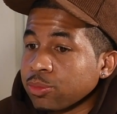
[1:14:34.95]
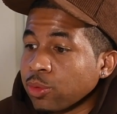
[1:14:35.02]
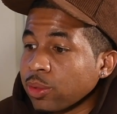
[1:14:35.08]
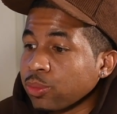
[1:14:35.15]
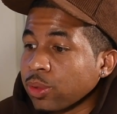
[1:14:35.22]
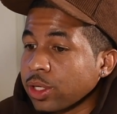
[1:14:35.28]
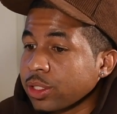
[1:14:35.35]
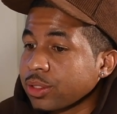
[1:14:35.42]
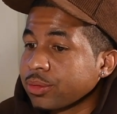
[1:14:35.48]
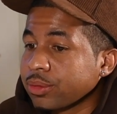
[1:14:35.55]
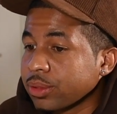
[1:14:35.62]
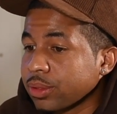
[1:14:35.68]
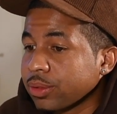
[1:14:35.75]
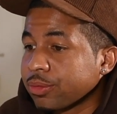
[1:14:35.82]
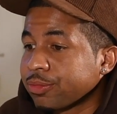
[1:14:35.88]
what worked
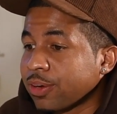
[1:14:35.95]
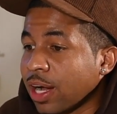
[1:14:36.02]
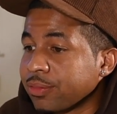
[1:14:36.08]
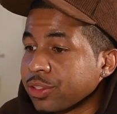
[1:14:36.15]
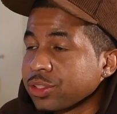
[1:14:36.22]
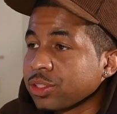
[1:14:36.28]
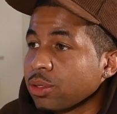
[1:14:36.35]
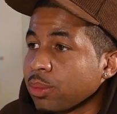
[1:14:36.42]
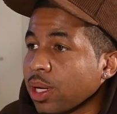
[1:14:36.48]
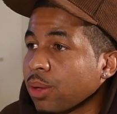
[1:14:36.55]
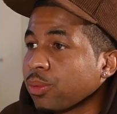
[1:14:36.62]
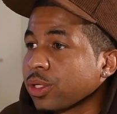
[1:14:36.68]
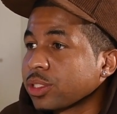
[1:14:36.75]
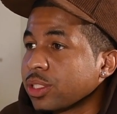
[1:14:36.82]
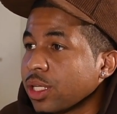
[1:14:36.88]
5 years ago might
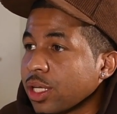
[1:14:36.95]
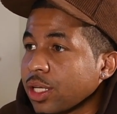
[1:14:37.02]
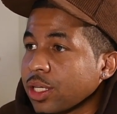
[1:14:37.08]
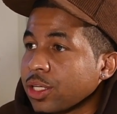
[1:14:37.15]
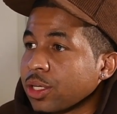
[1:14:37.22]
not work today.